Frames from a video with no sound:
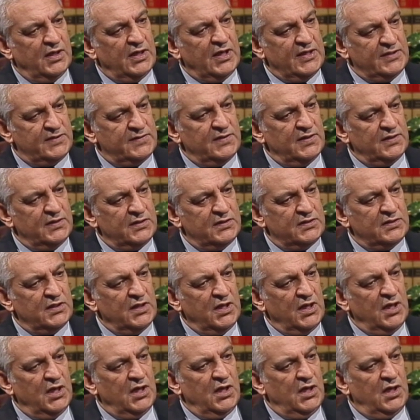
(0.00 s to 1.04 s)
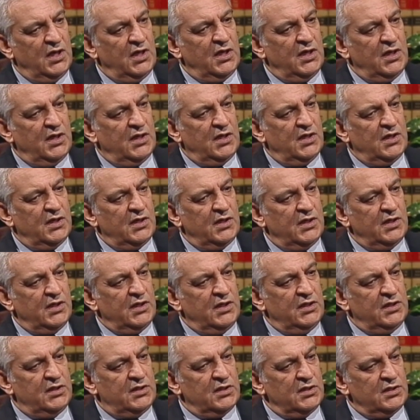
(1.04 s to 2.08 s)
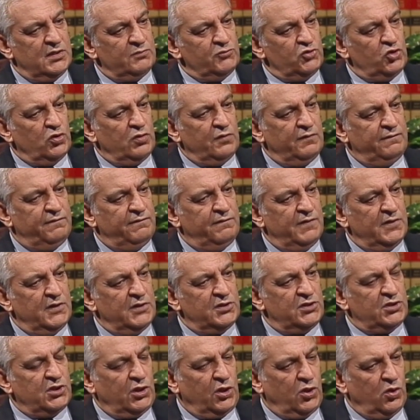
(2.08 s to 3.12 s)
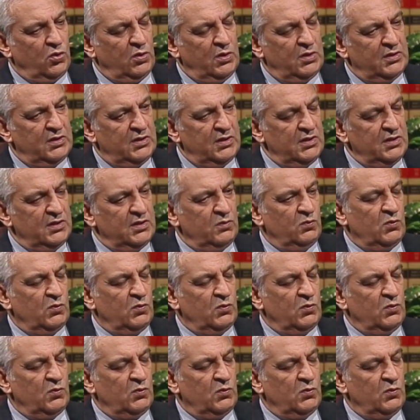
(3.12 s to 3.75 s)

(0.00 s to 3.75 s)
assets in terms of security.